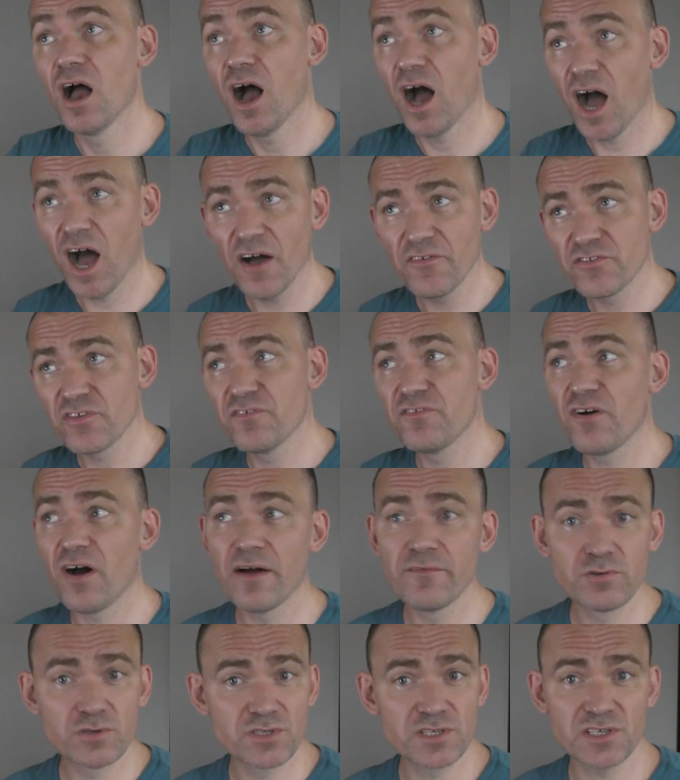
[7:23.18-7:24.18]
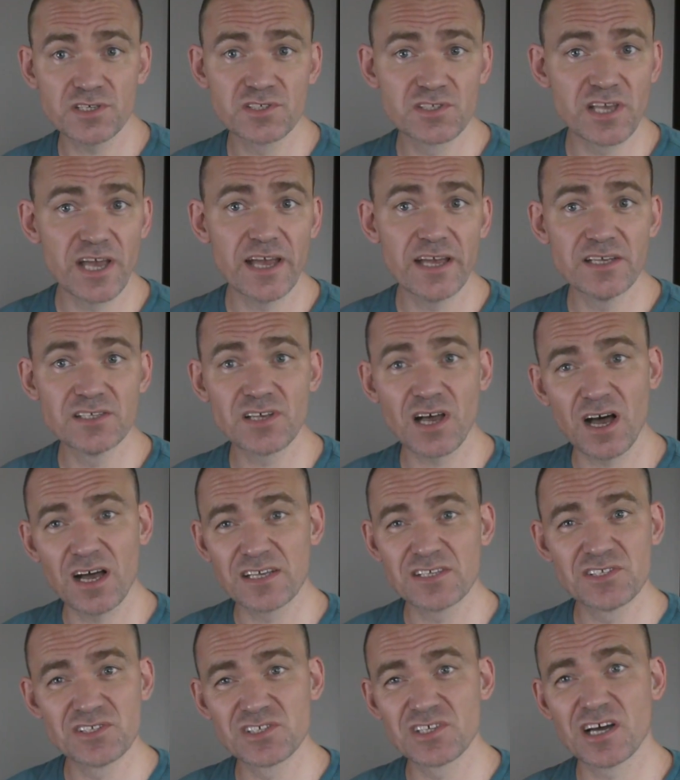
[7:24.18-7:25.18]
After 5 or 6 days, I
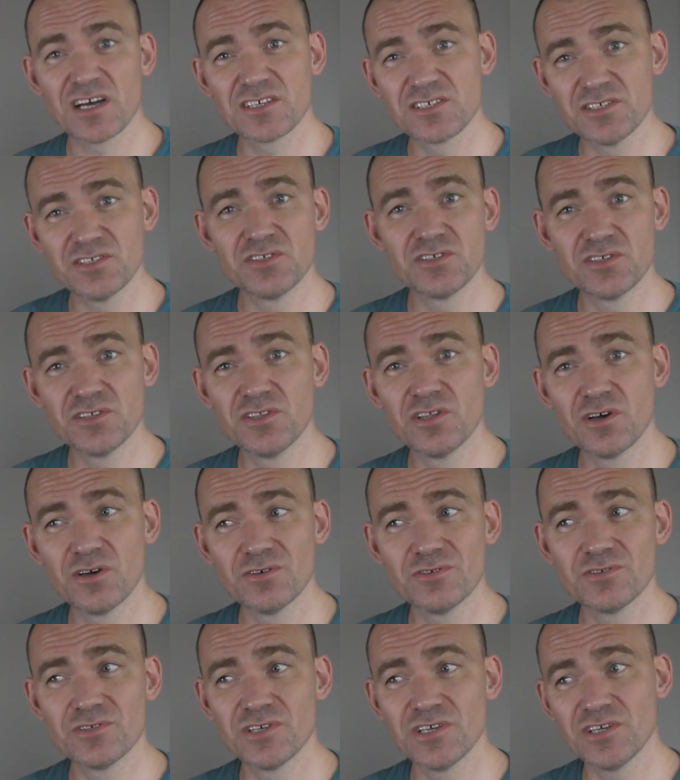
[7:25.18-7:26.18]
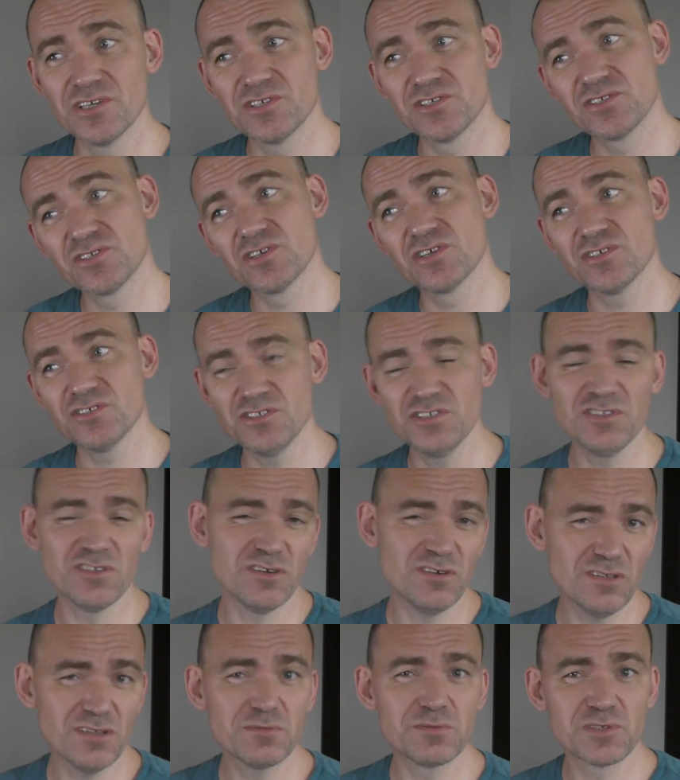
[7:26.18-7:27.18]
started to notice that, you
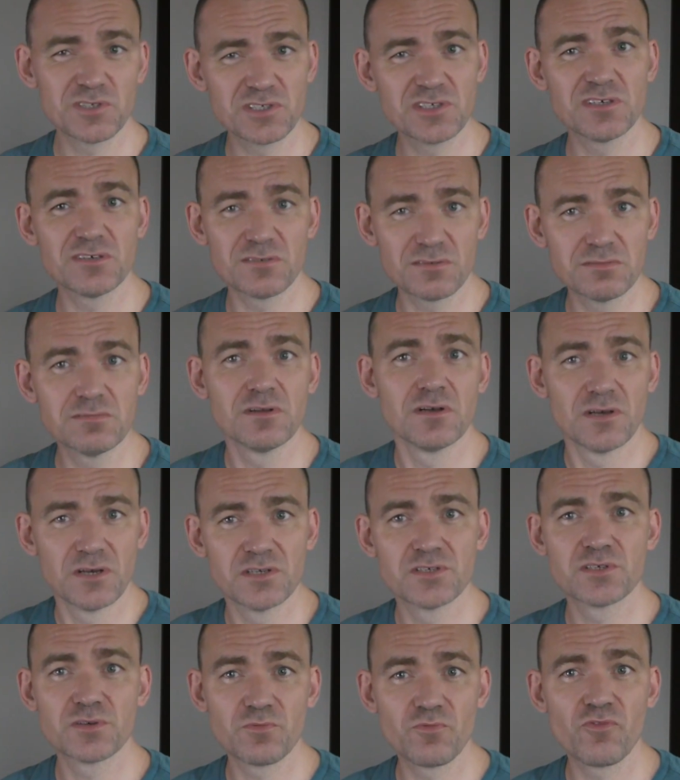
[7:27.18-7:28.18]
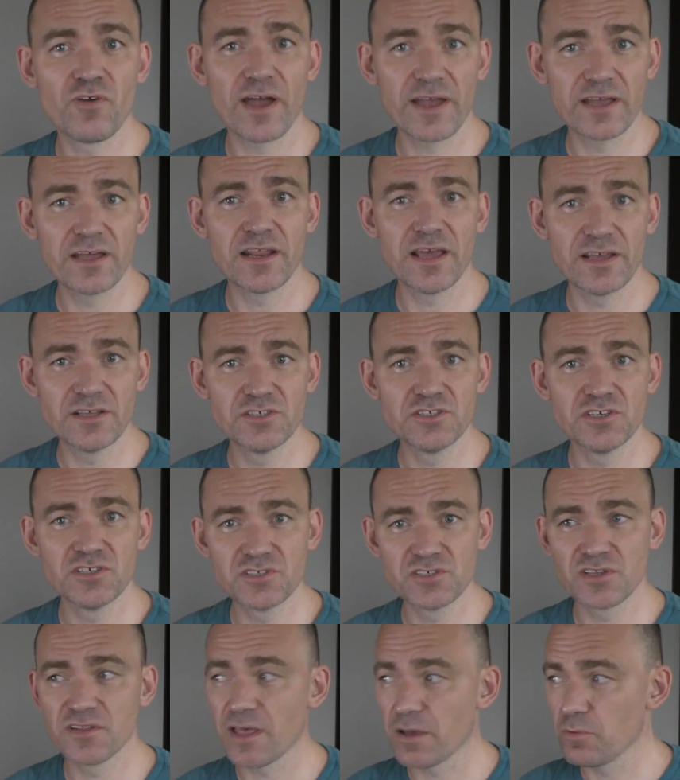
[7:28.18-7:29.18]
know, there was still some ragged
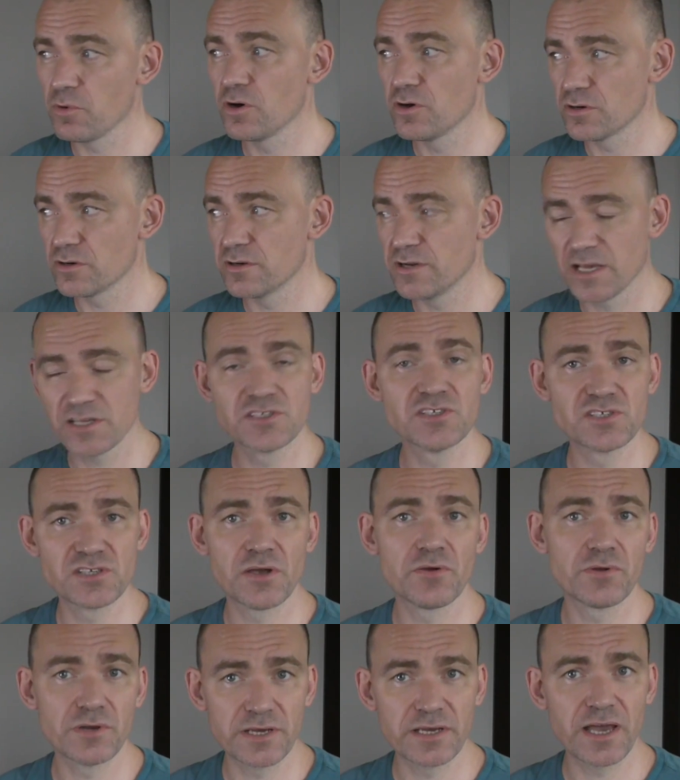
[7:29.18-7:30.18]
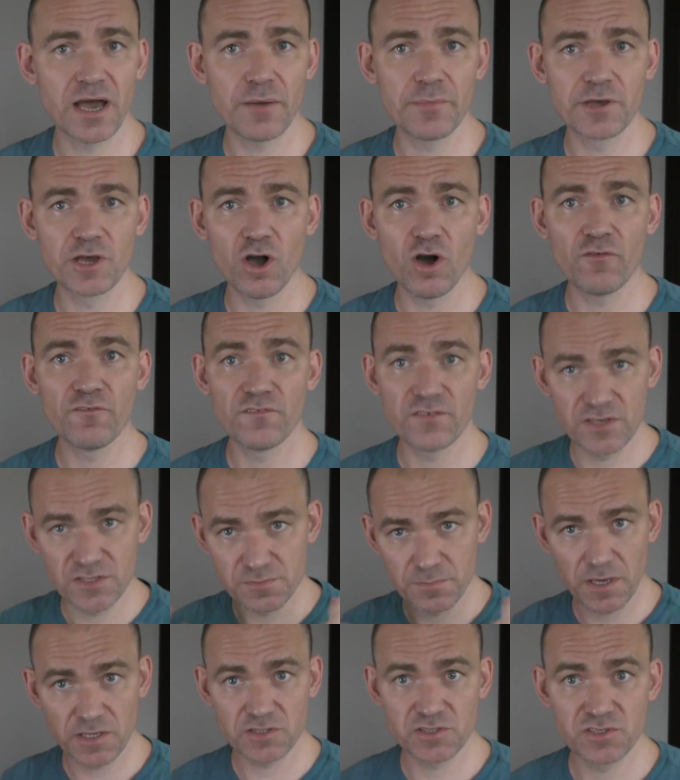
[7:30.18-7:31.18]
edges and they weren't necessarily coming off as
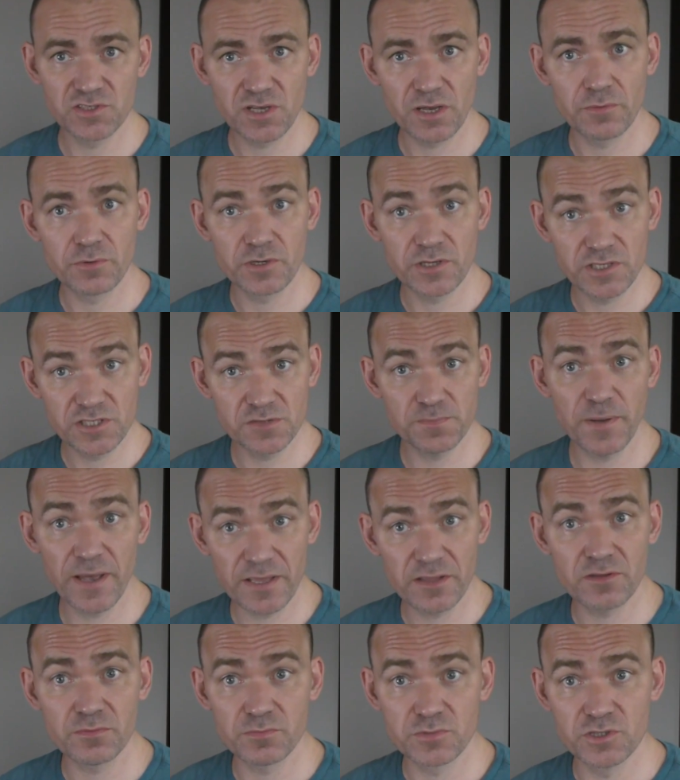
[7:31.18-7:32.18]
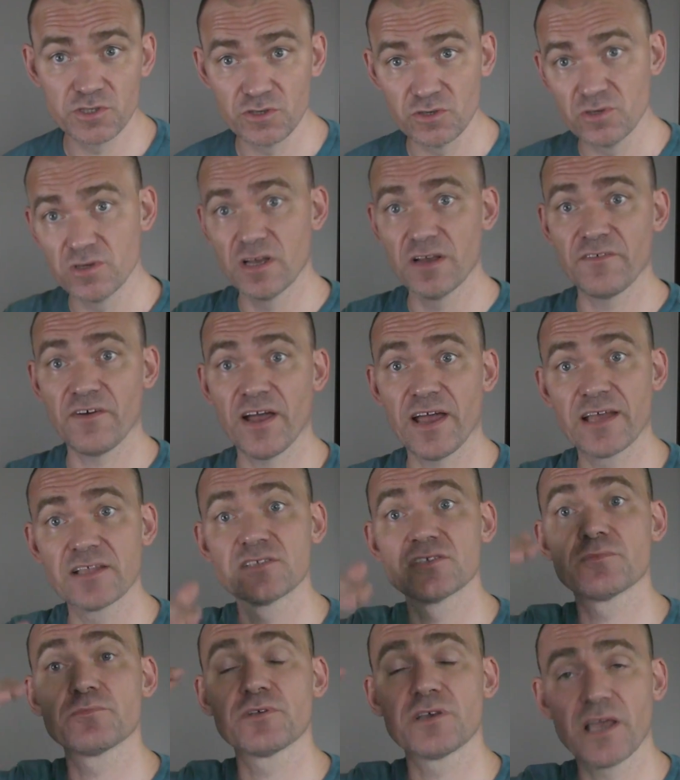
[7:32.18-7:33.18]
much as I would expect them to if I
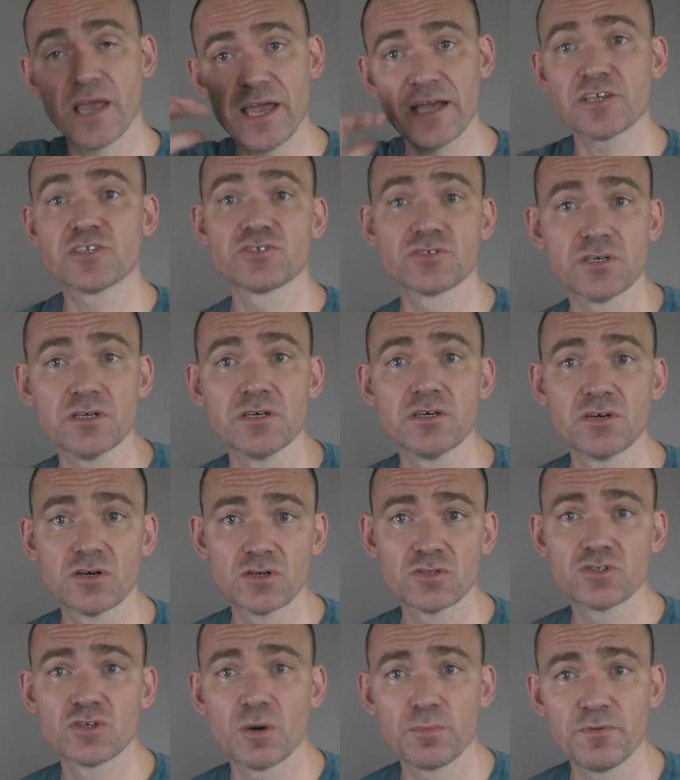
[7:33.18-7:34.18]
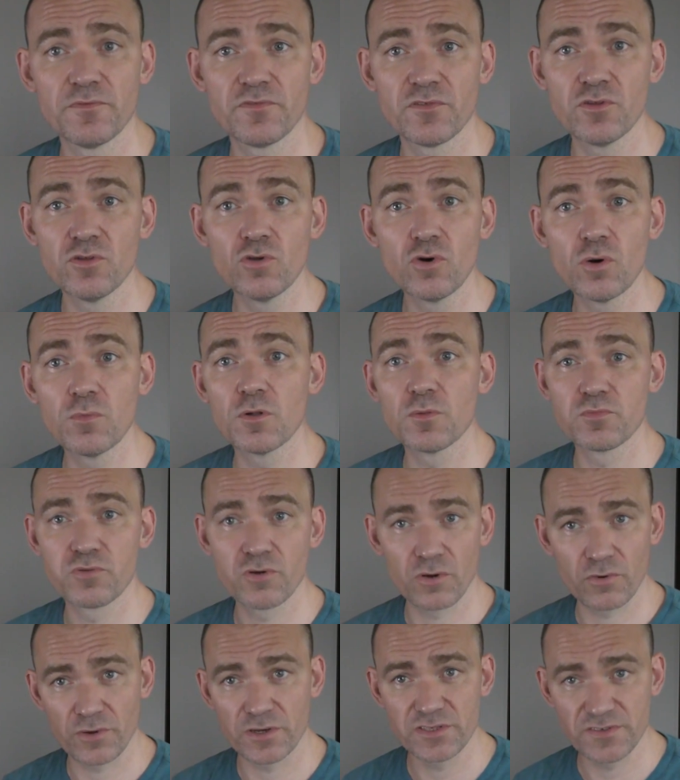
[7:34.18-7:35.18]
had something extra on top of the normal
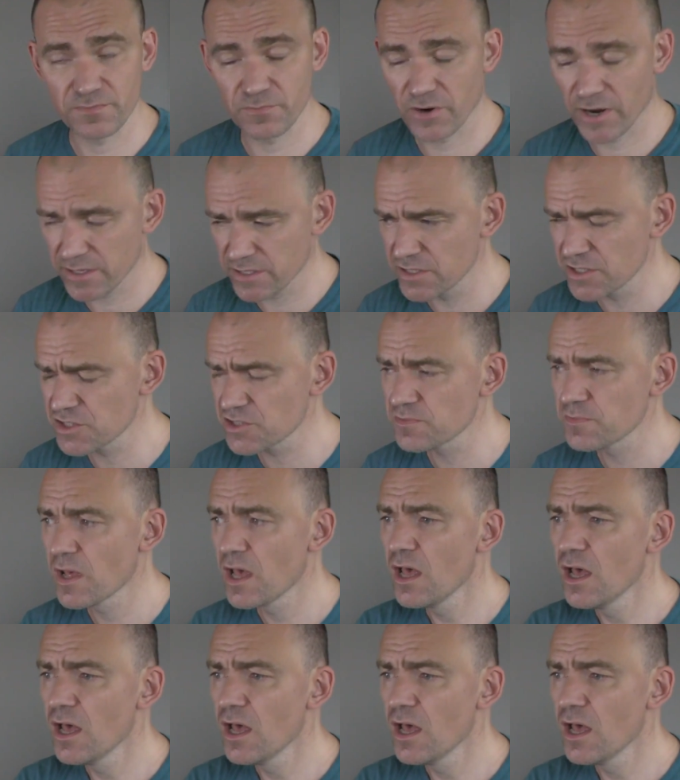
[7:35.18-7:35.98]
progress of practice.